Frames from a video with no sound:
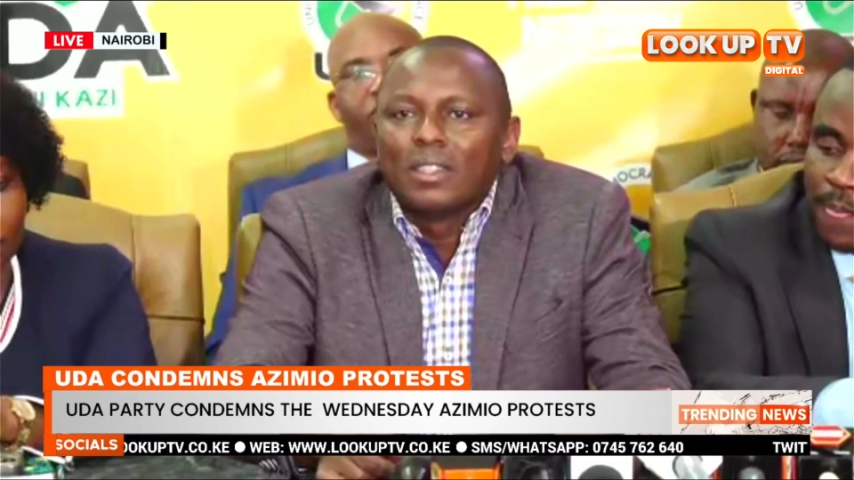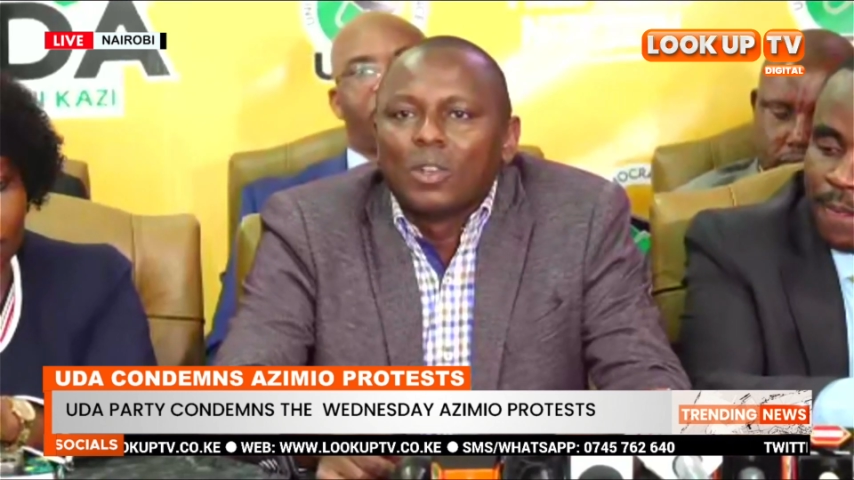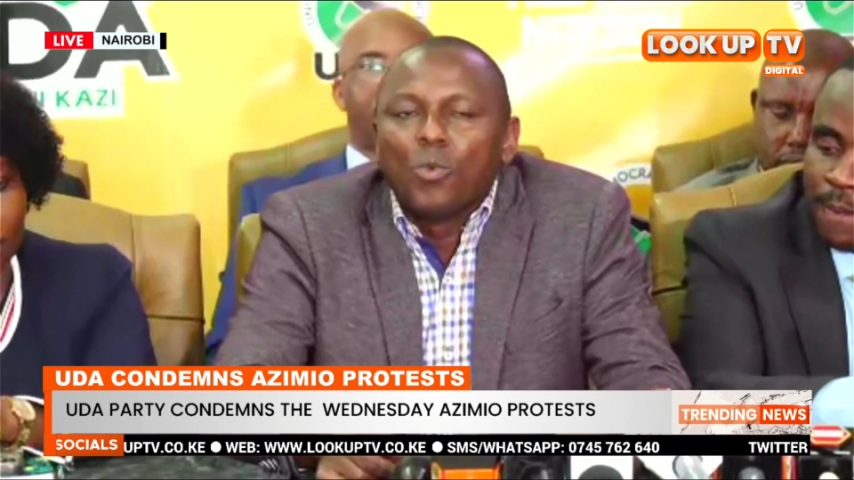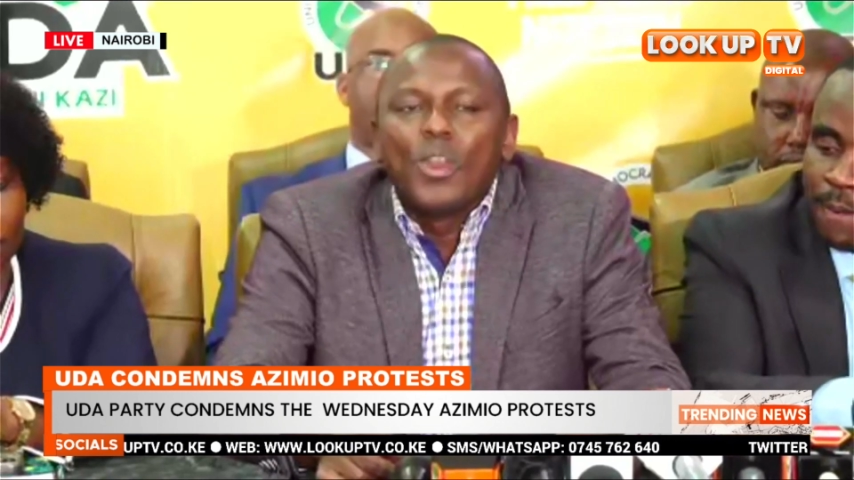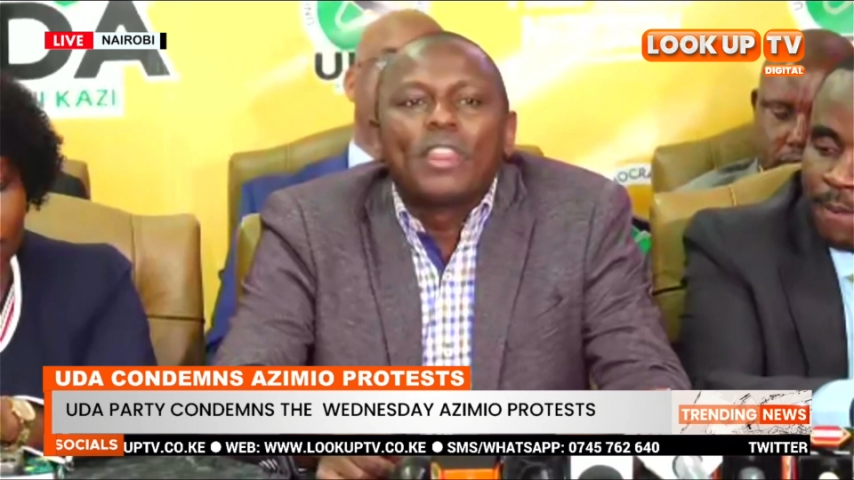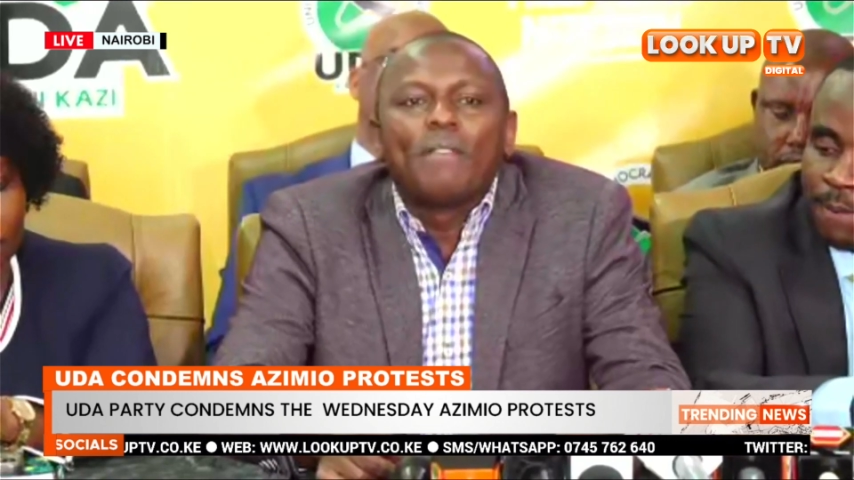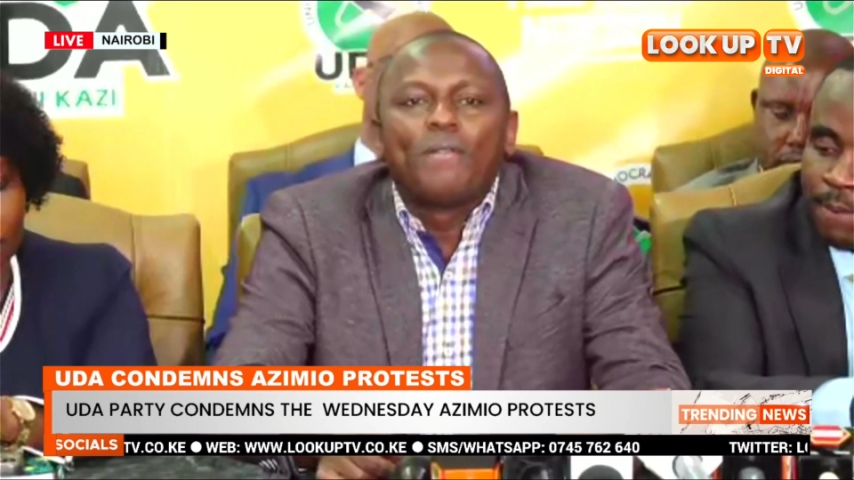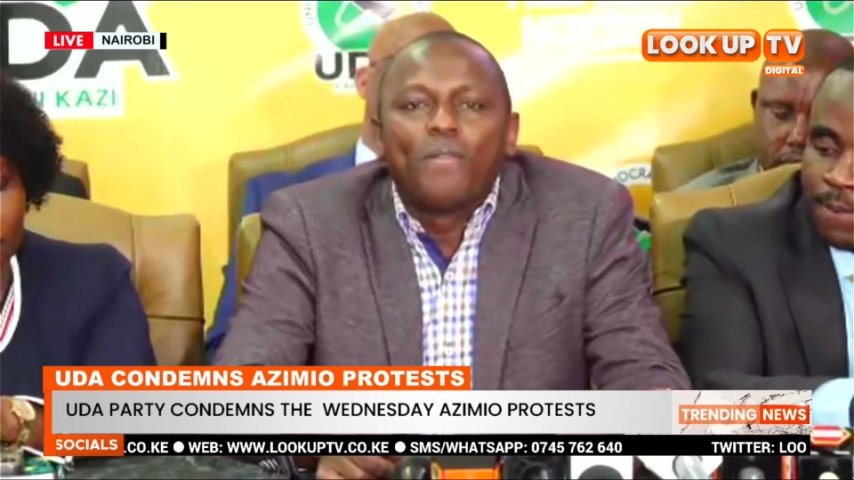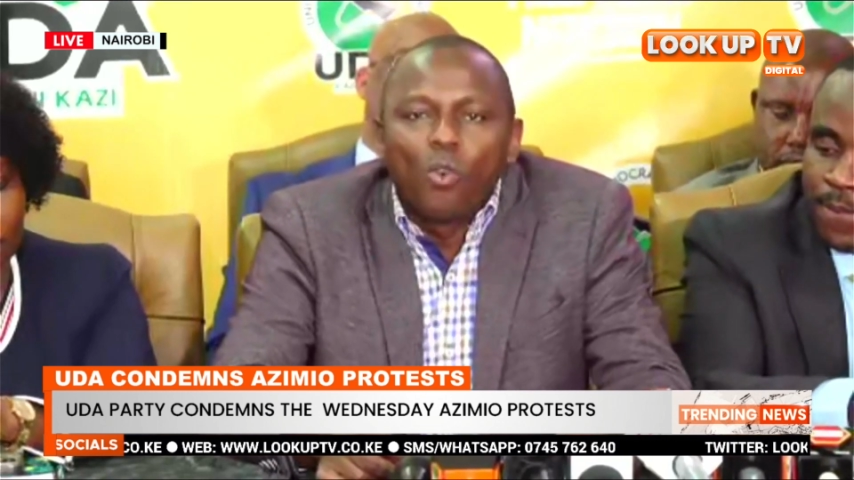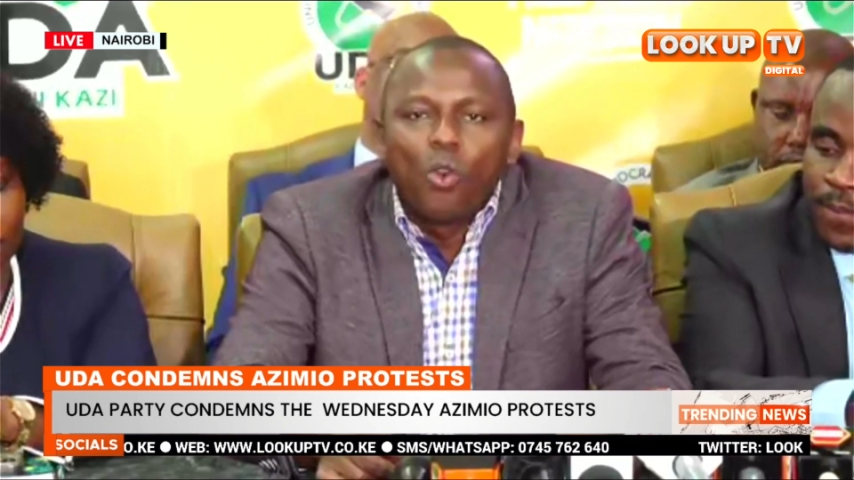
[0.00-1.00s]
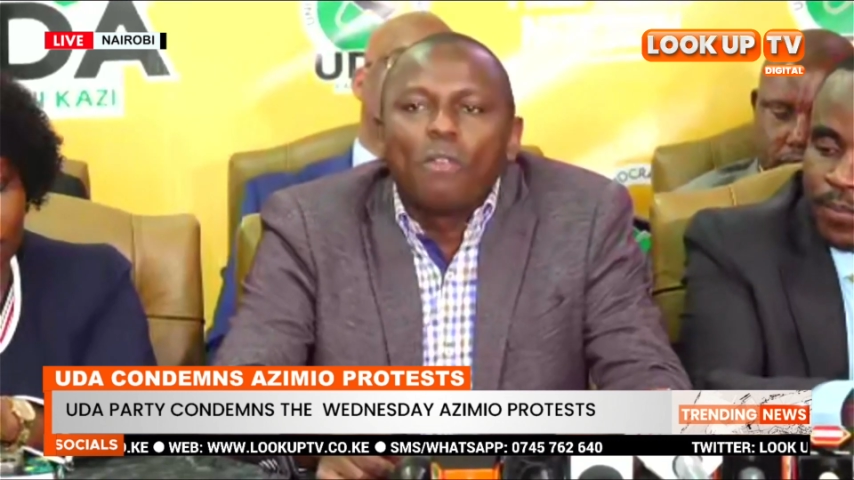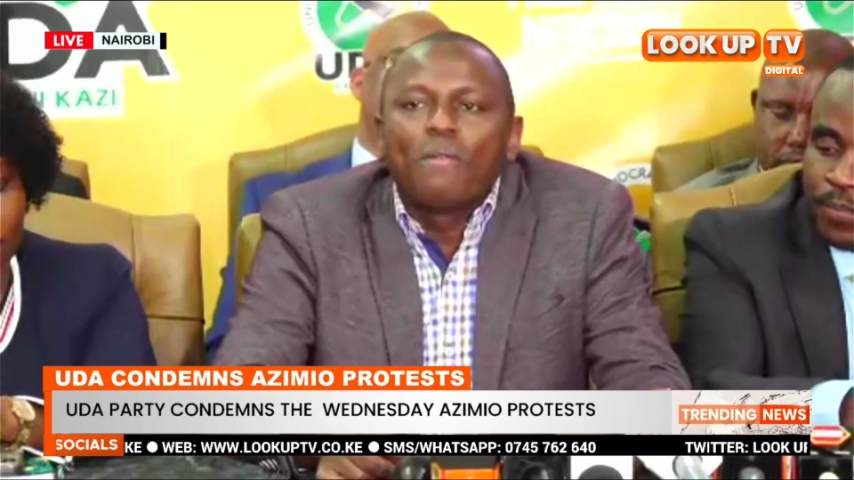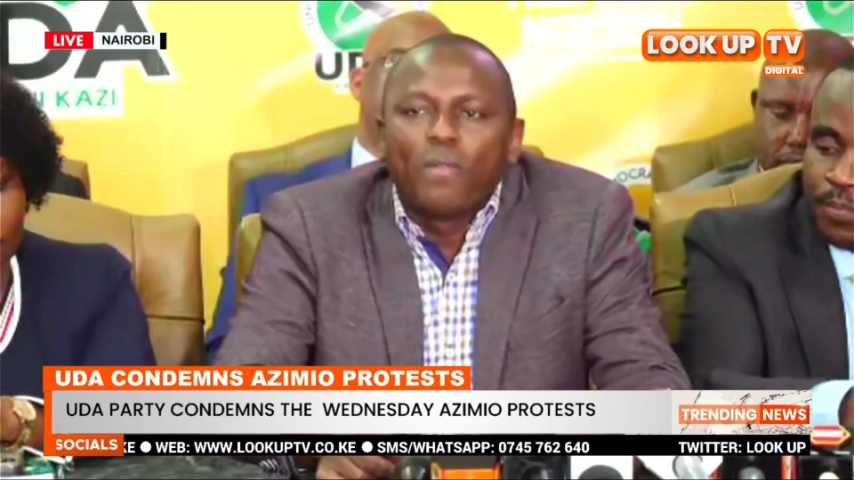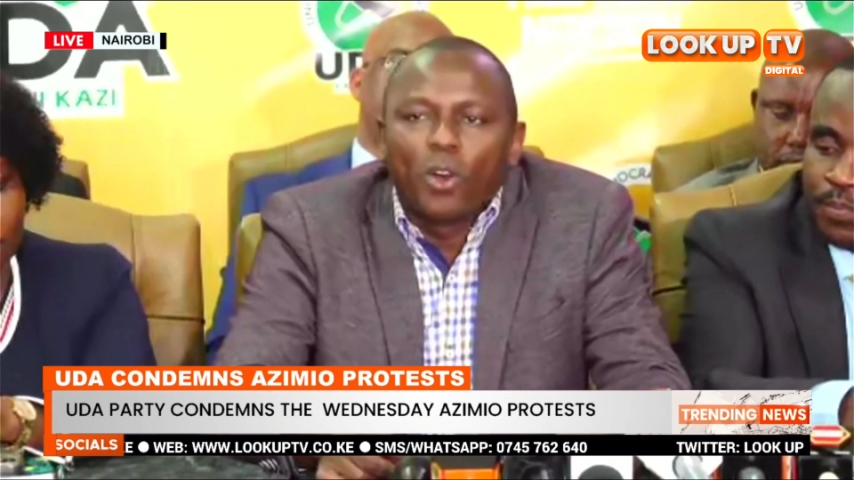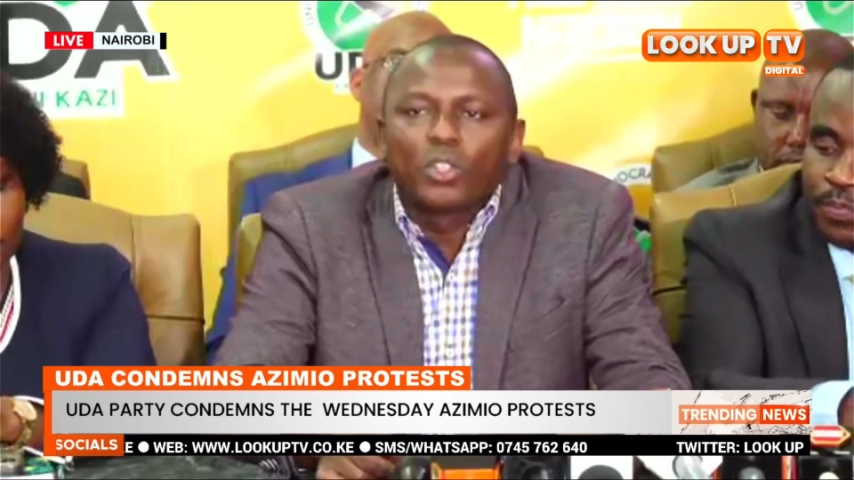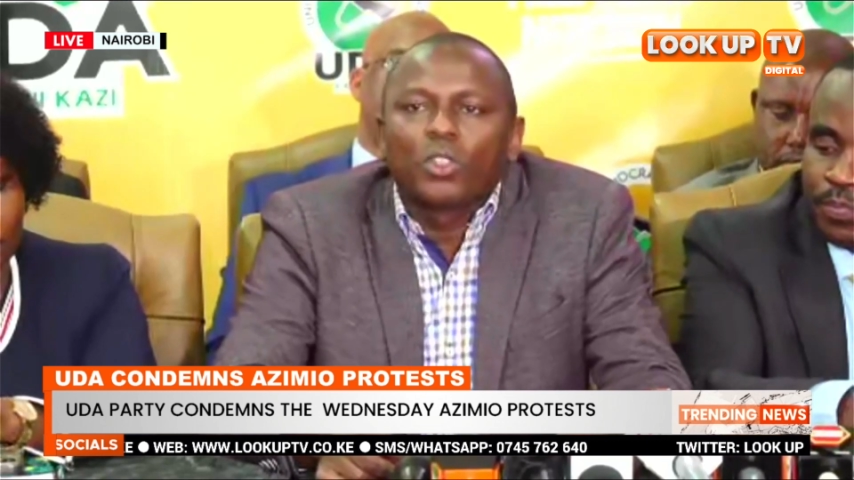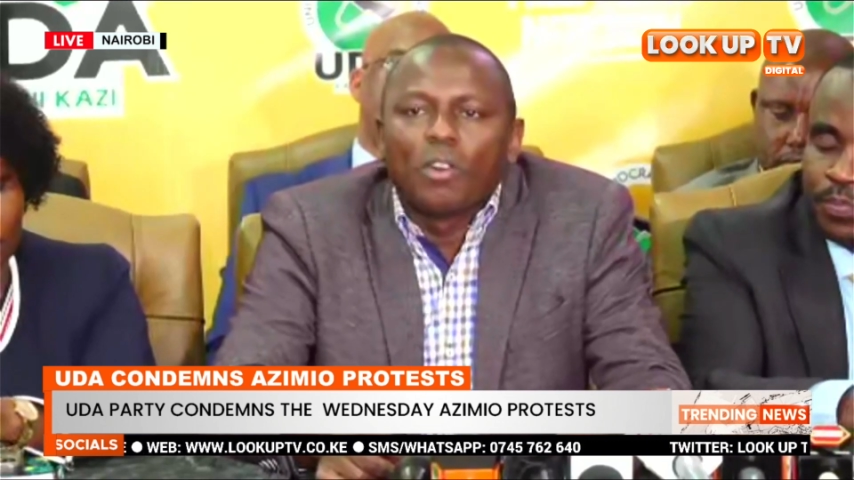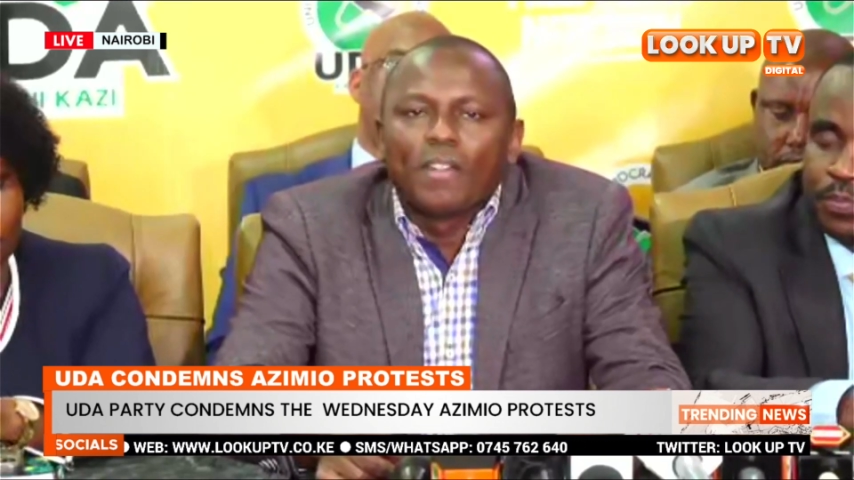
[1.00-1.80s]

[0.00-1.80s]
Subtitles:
with the full force of the